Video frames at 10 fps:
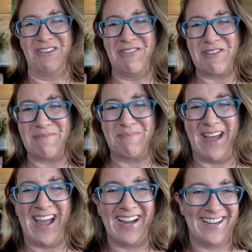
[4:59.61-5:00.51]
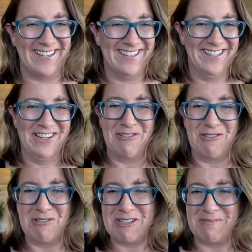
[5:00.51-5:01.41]
Welcome back.
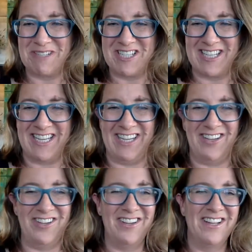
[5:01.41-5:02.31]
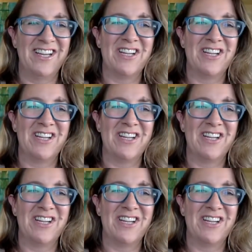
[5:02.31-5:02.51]
Awesome to see you.